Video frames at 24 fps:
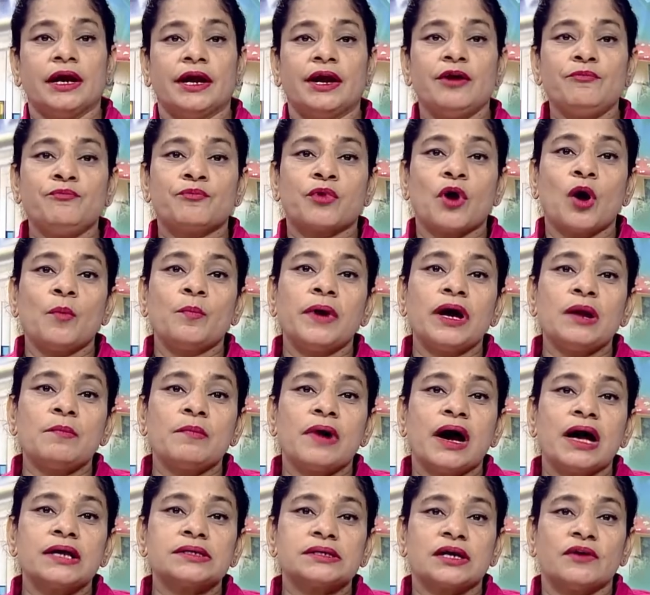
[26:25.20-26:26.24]
If proper
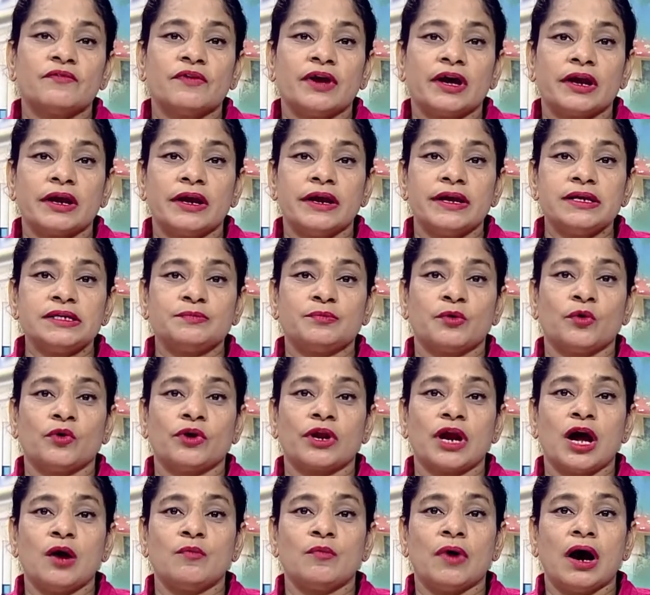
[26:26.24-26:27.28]
mass awareness
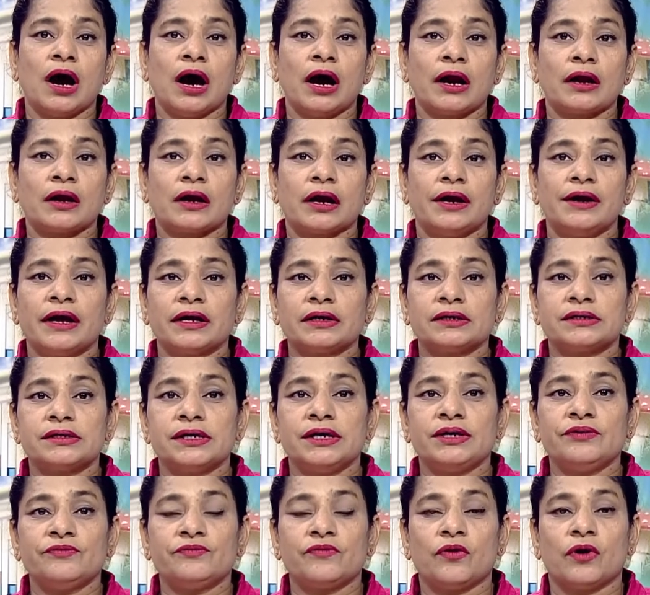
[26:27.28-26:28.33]
programs are
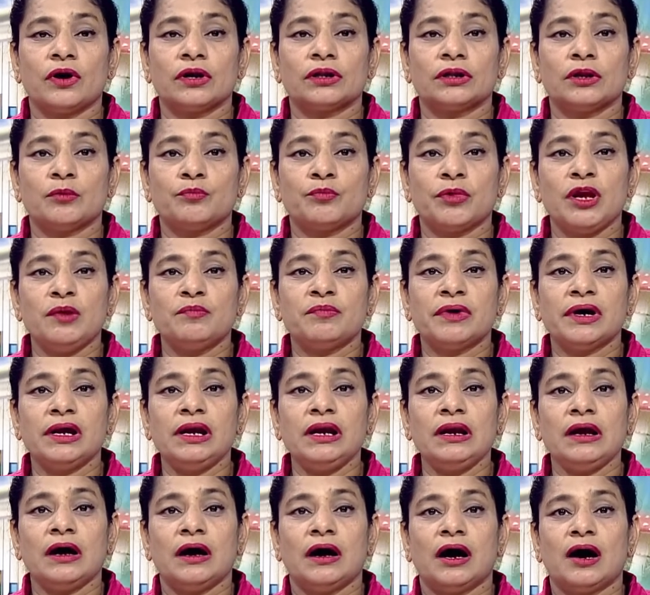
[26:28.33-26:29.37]
conducted for the
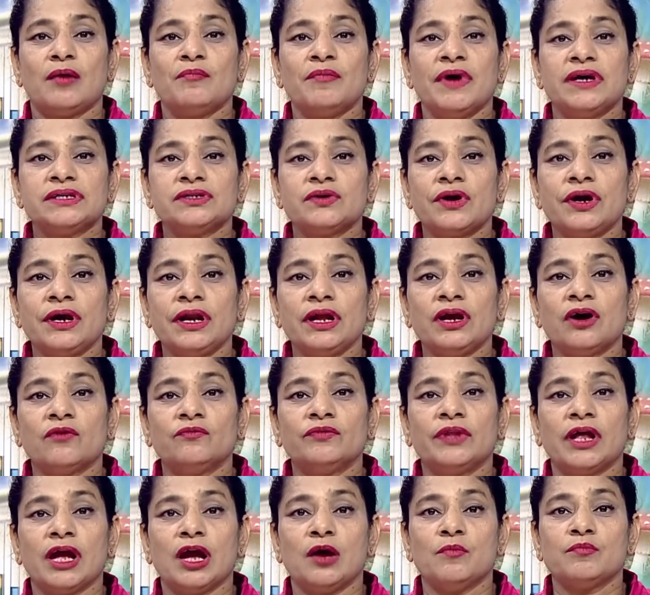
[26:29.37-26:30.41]
people, a majority
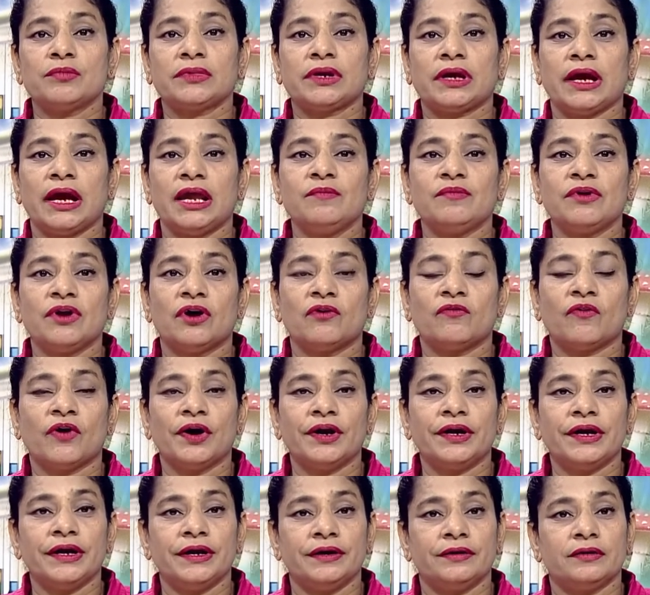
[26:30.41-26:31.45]
of them can be
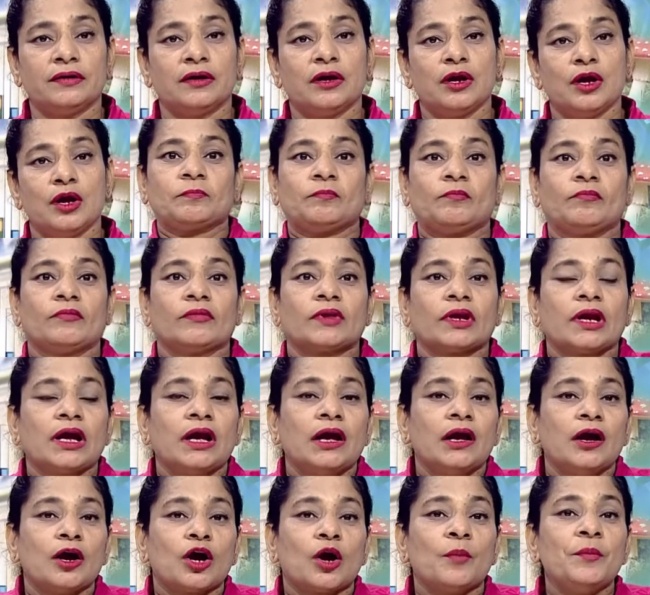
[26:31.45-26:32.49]
avoided.
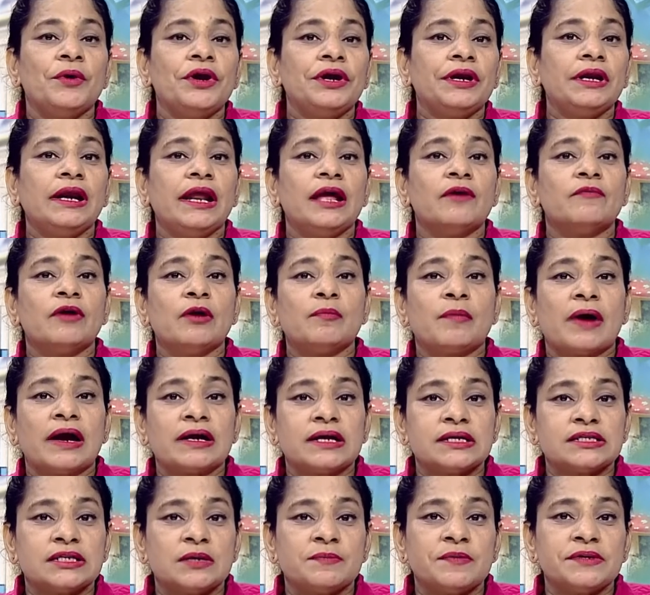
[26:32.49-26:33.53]
Community level
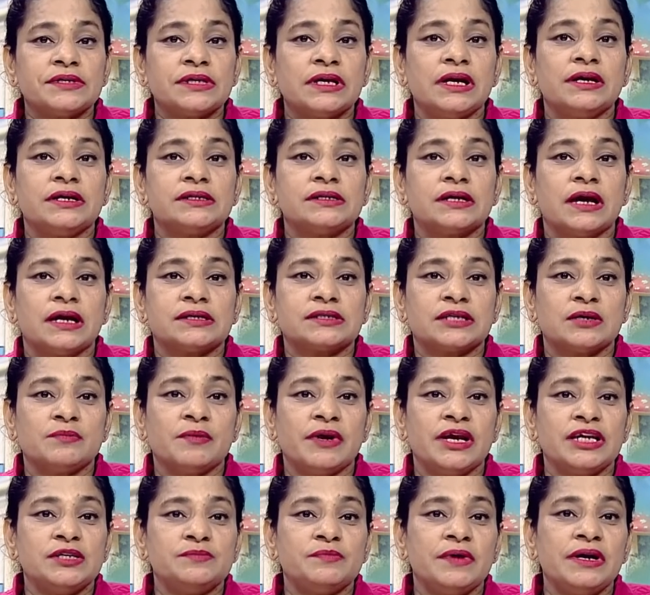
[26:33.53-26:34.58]
participation in disaster
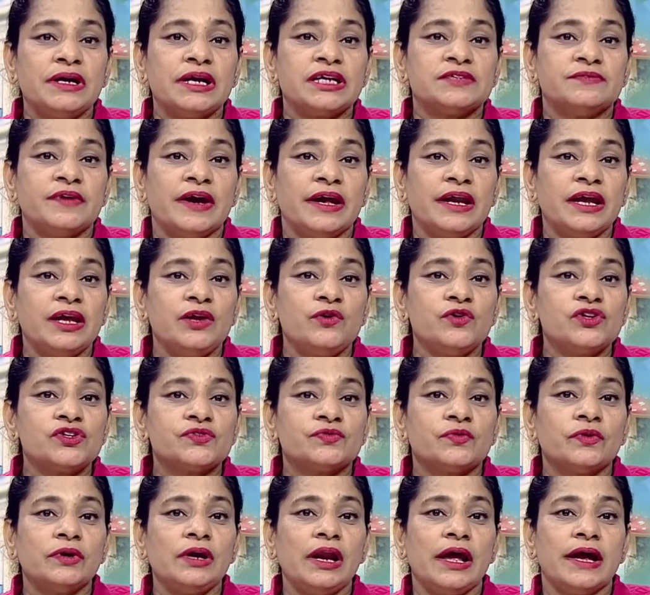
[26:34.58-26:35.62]
management is very
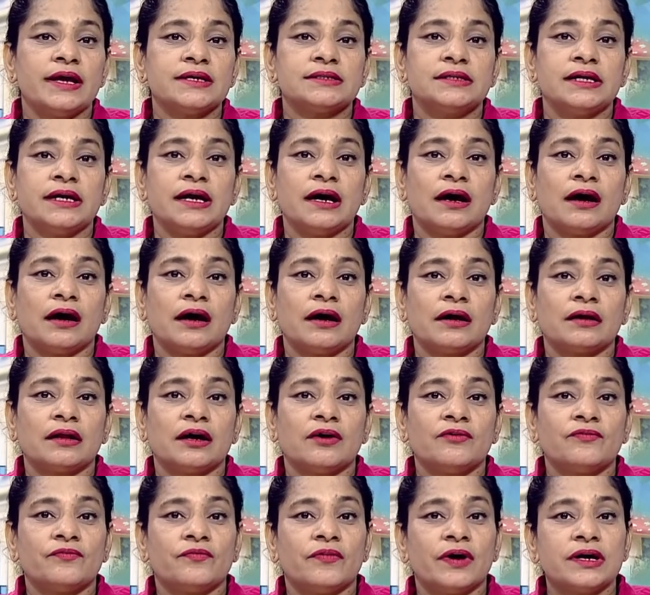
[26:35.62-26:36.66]
useful as they are
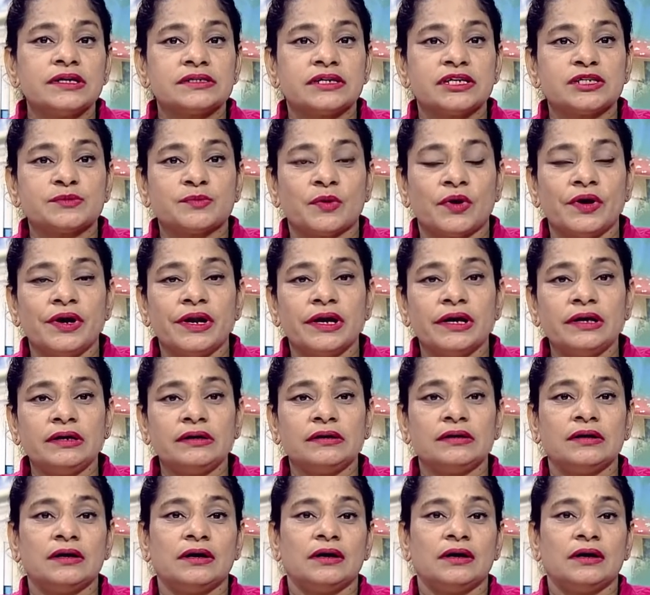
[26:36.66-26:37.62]
the first responder.